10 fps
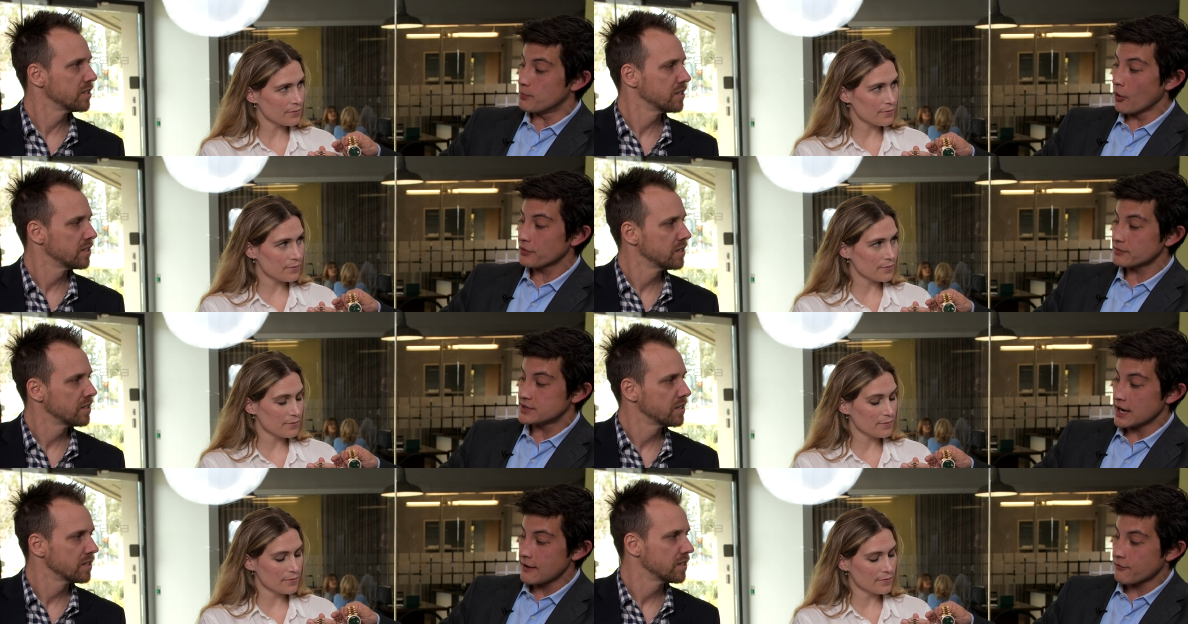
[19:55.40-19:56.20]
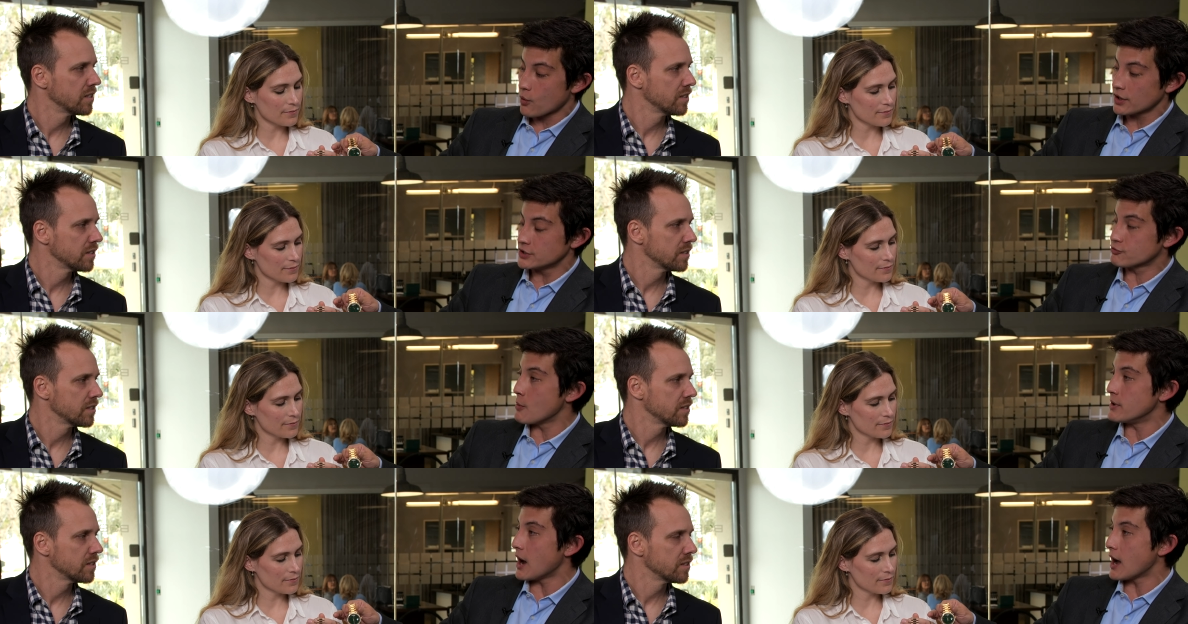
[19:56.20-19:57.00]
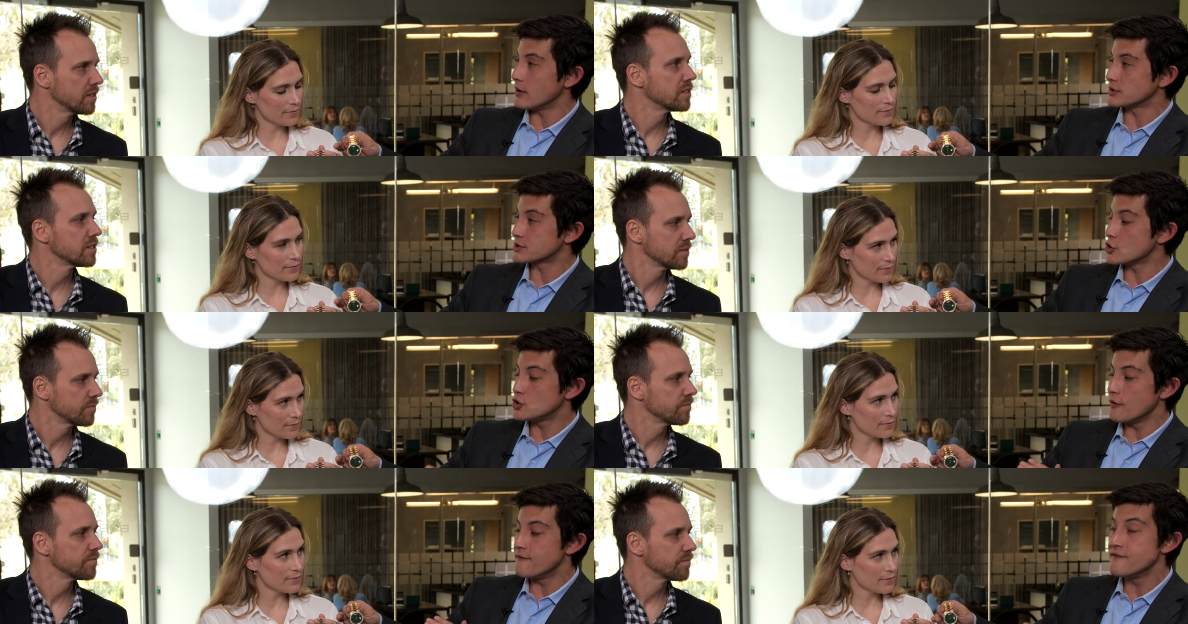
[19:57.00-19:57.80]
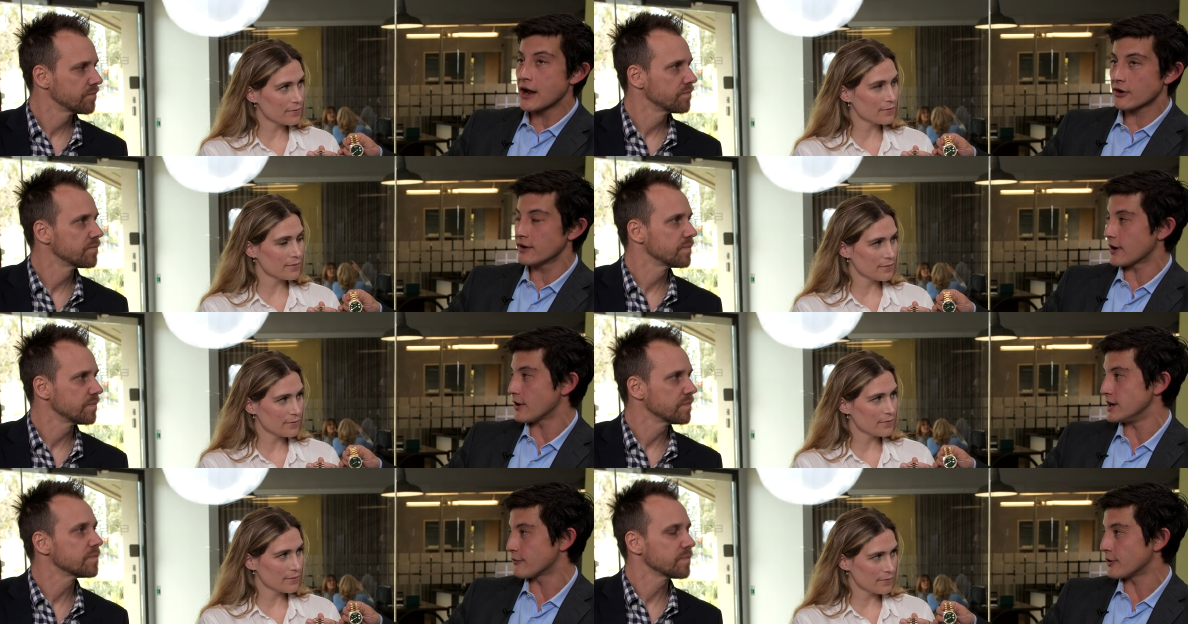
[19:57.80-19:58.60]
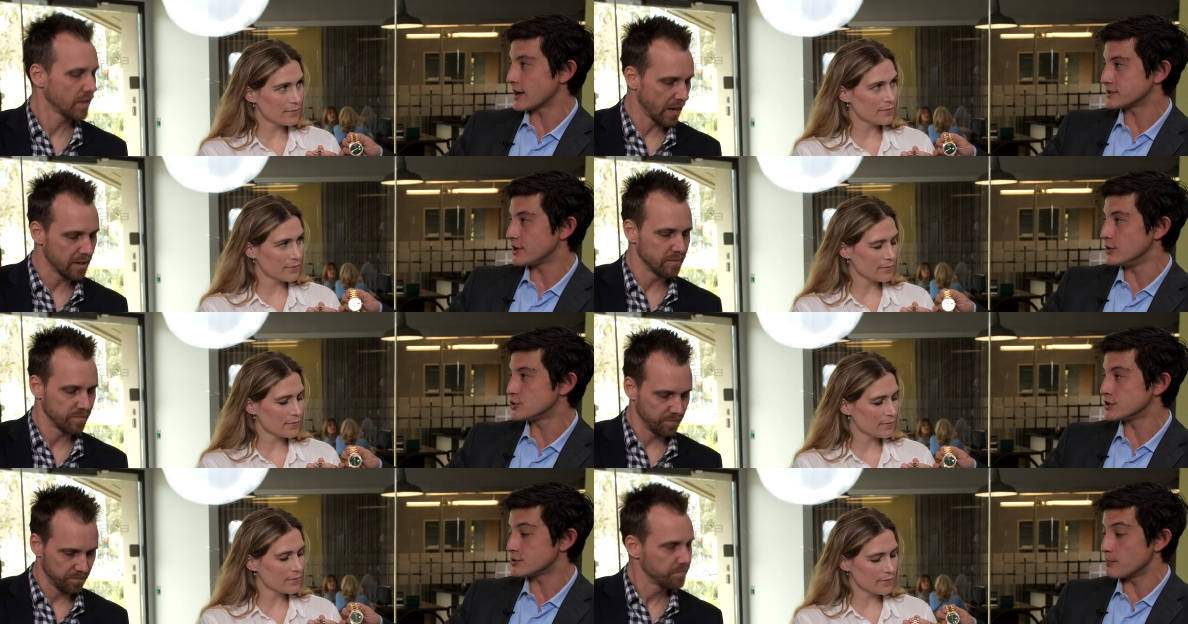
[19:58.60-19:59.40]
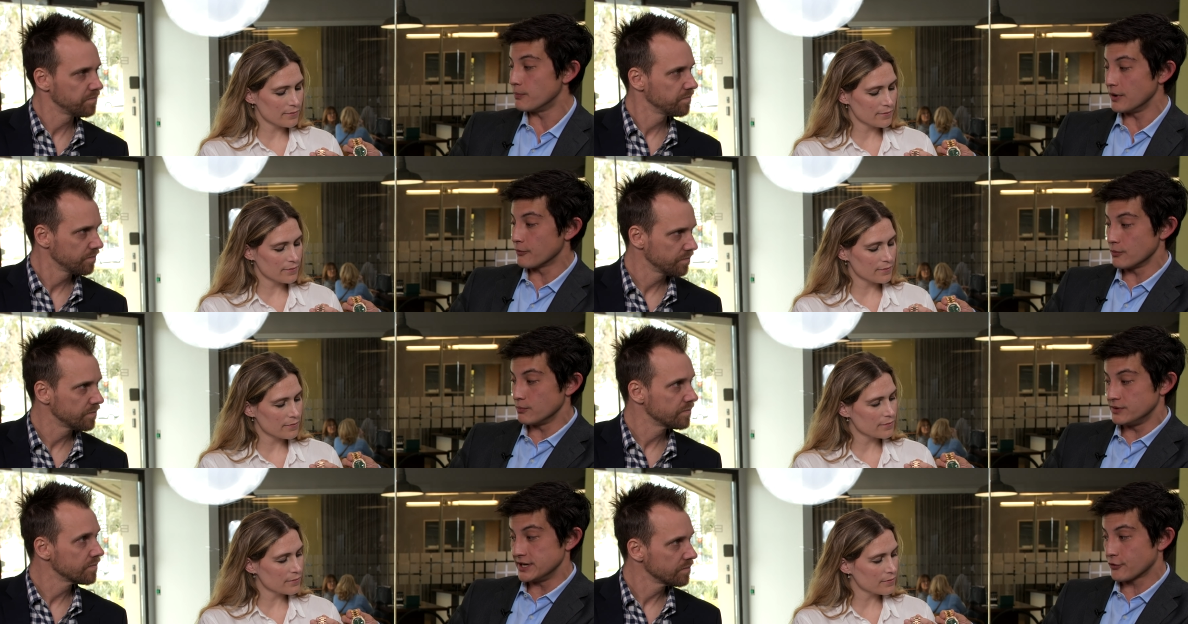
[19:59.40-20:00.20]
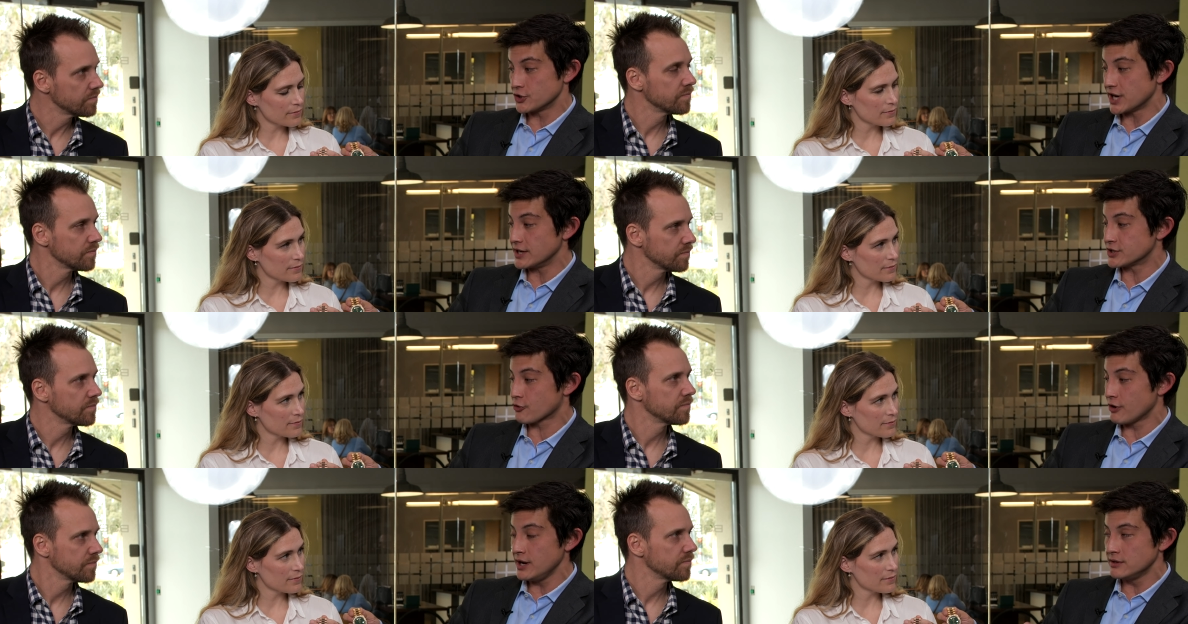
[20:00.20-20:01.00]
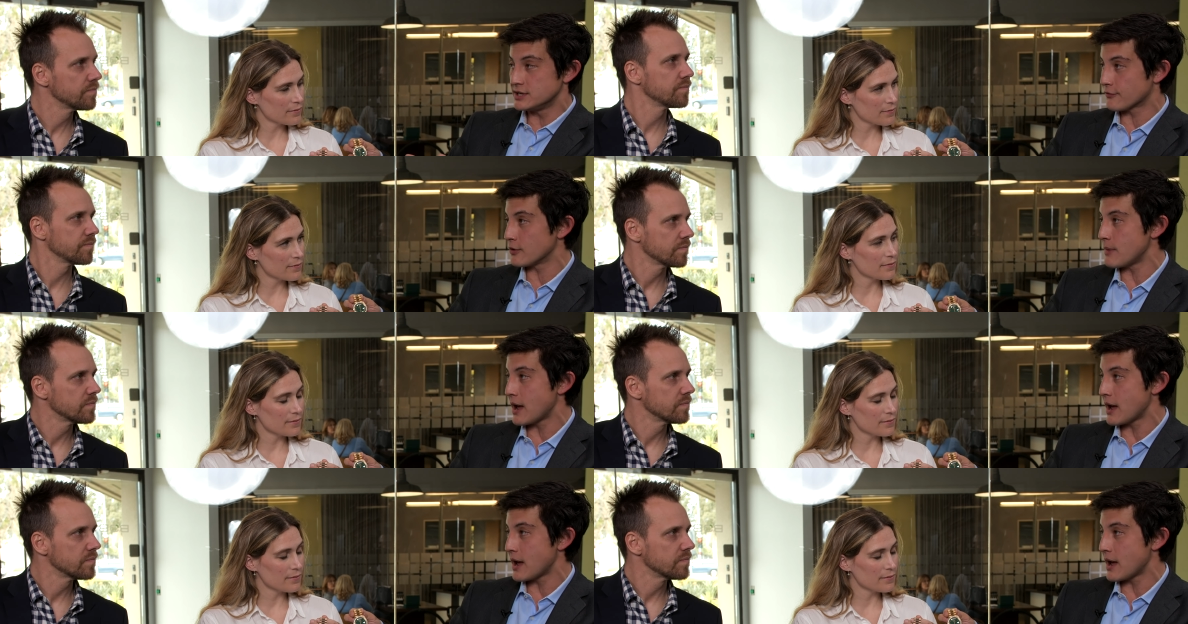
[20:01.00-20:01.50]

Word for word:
Speaker 1: both Day-Date 40s, Roman dials, very, very different executions. Yeah. Different shades of green, different